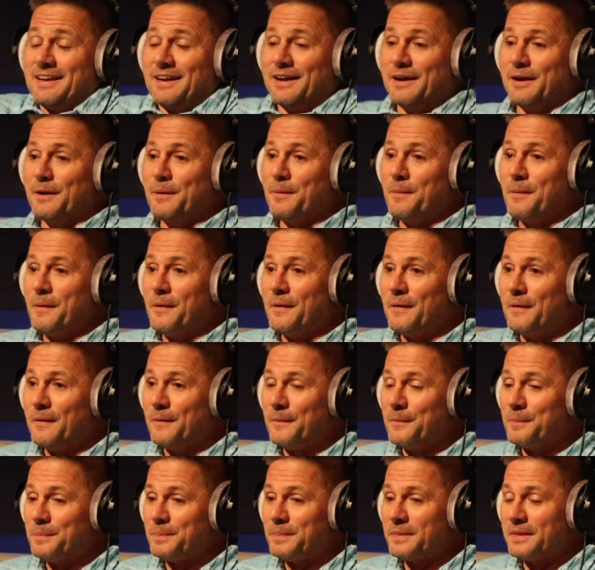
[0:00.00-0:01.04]

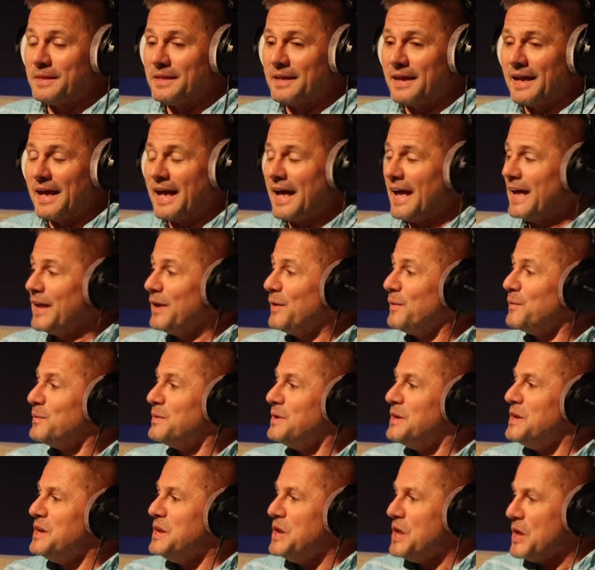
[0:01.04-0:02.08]
Oh, I don't
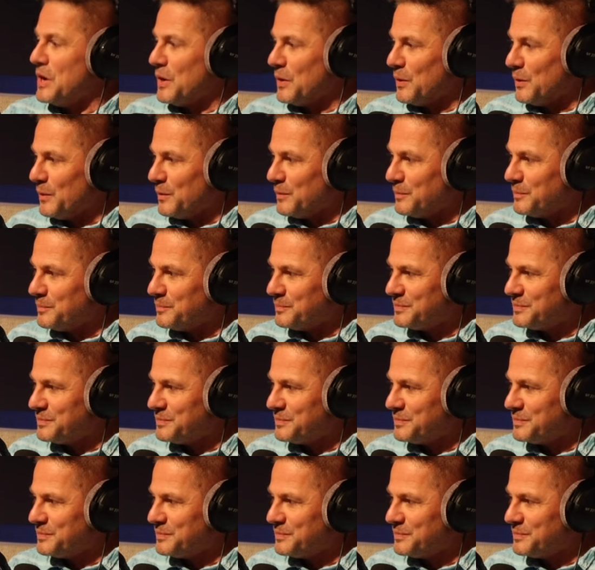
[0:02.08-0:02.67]
know.